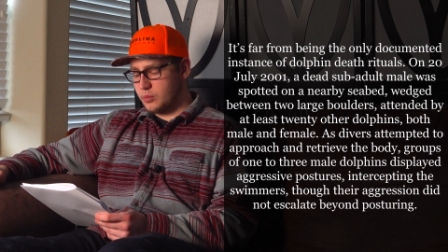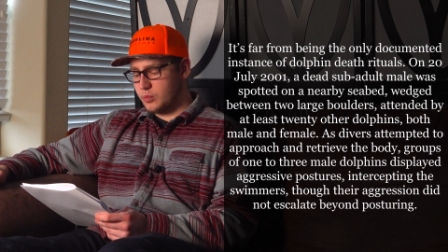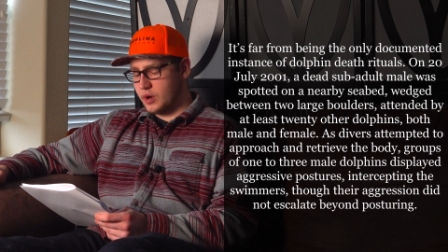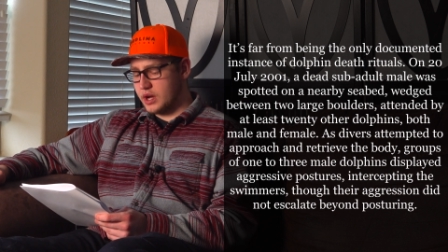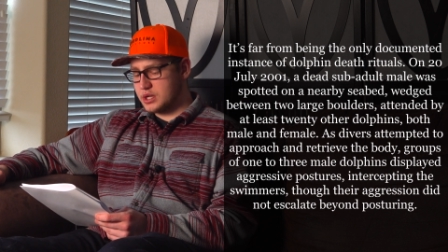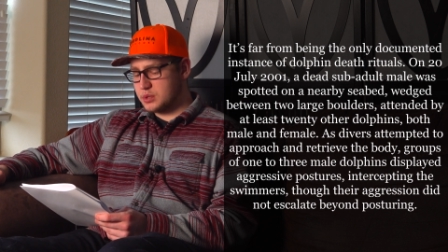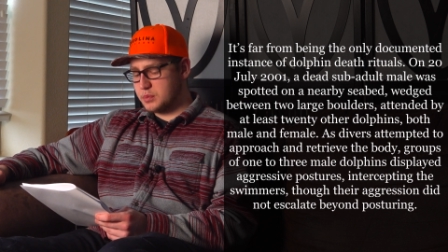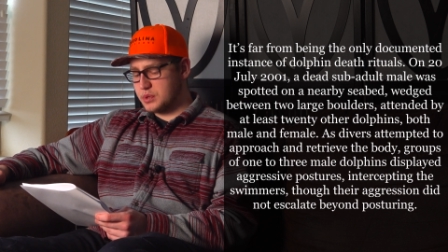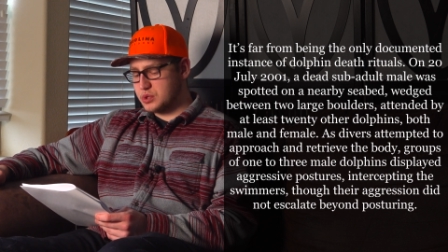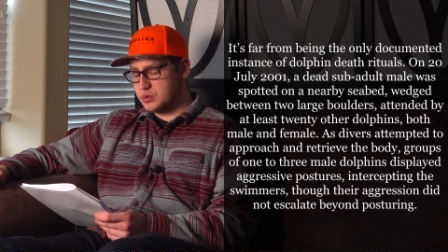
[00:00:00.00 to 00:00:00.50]

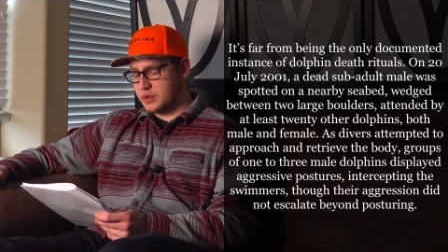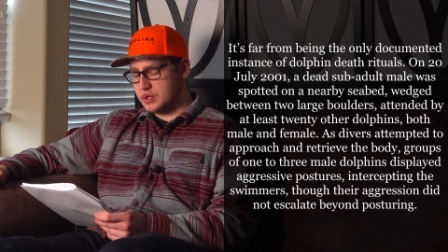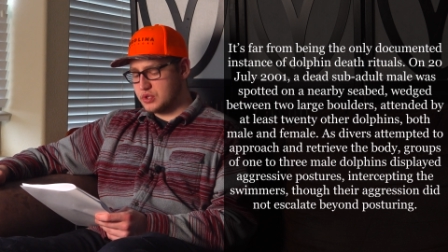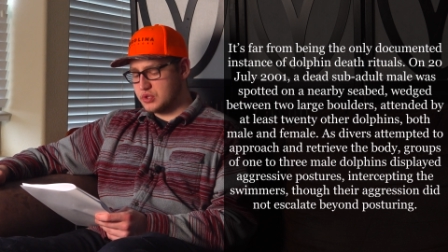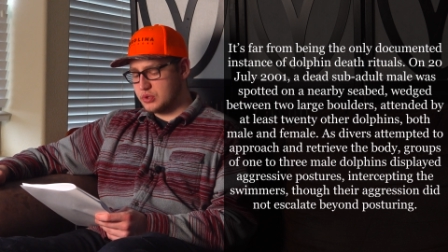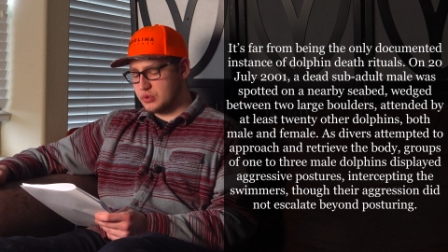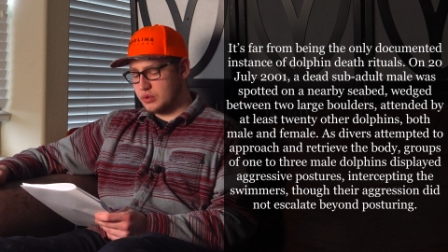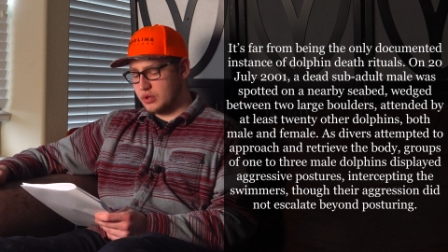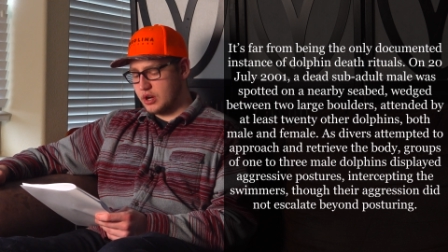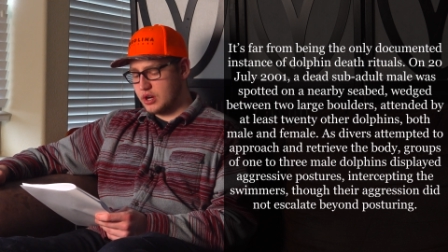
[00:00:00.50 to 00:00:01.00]
wedged between
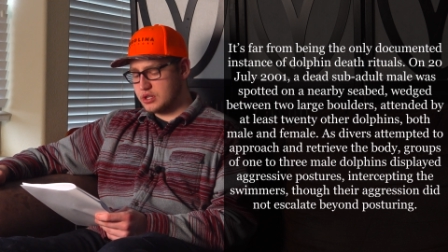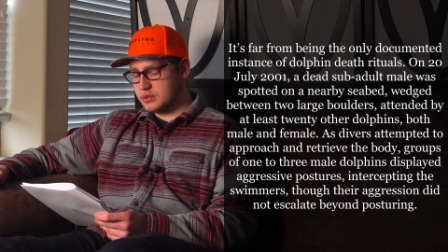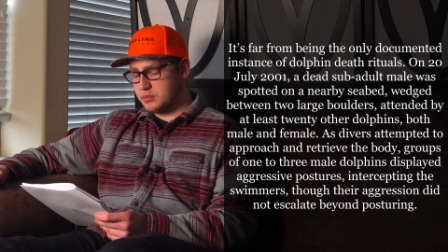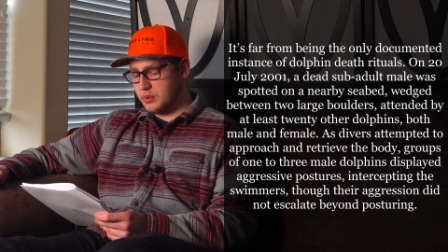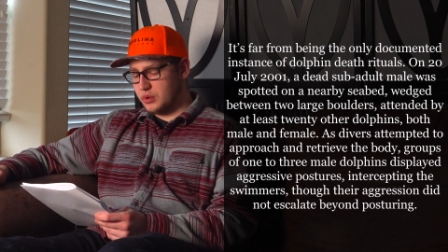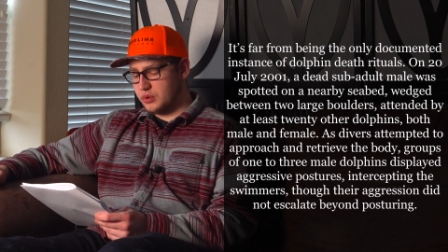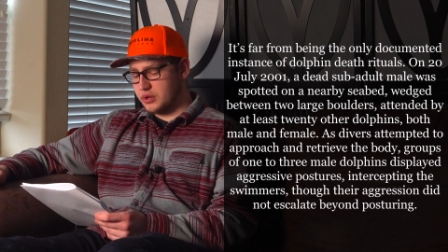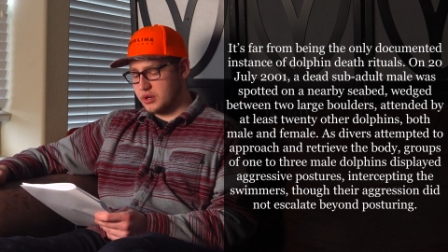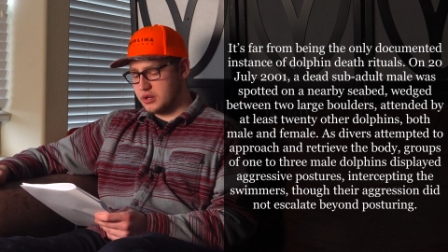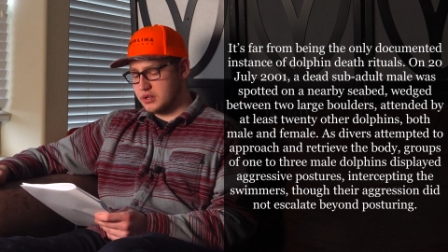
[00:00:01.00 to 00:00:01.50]
2 large
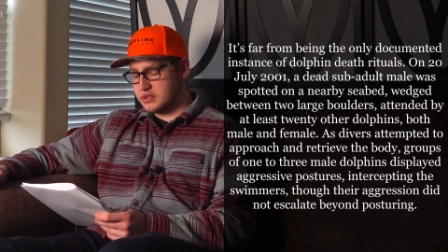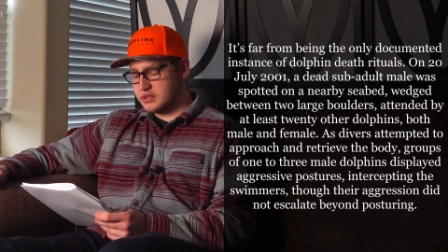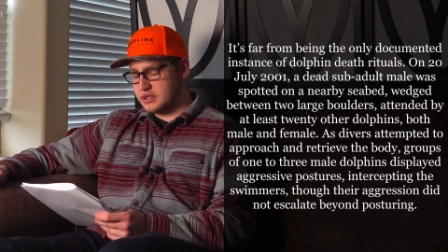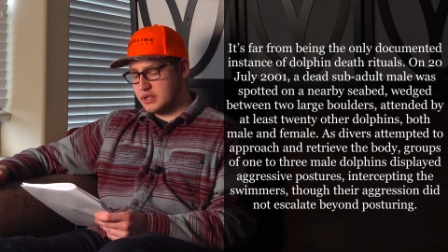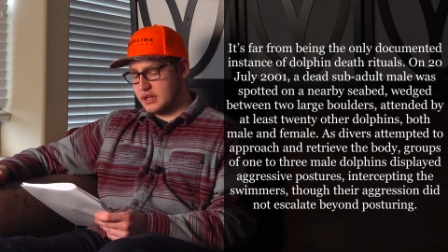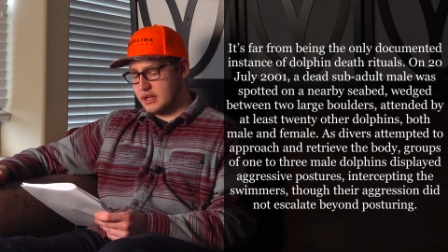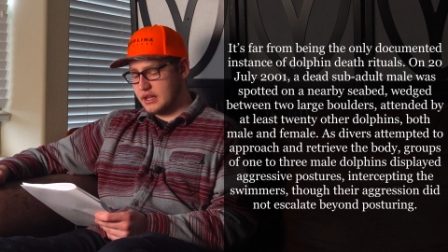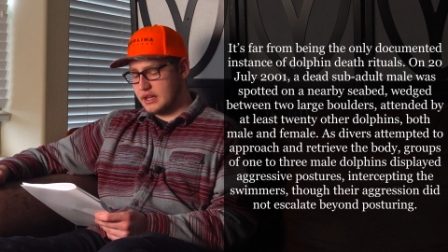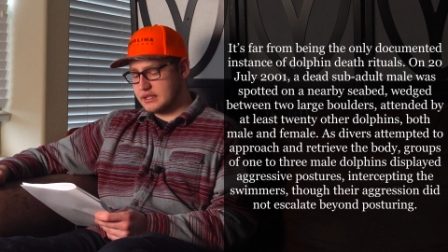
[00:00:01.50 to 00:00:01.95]
boulders,